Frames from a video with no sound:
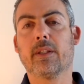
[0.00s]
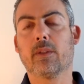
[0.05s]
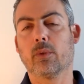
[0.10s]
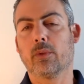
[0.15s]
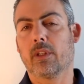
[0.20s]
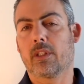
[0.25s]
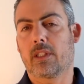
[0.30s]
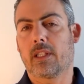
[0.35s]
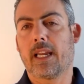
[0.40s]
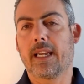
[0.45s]
to
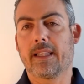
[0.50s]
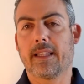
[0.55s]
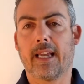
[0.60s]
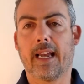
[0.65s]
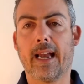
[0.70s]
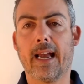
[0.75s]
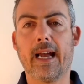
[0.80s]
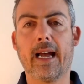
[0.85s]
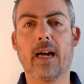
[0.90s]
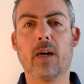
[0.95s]
dislike the
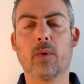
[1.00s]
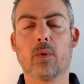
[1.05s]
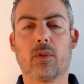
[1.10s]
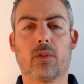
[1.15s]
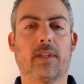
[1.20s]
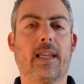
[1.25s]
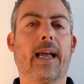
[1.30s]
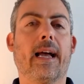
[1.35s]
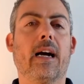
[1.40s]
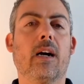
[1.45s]
house,
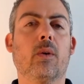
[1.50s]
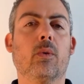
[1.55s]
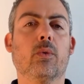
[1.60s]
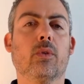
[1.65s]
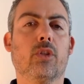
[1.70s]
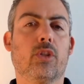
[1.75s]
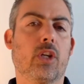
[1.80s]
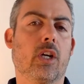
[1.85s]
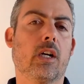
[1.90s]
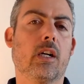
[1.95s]

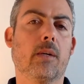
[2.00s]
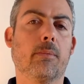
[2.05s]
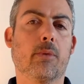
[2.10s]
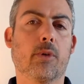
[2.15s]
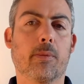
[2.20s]
town, job,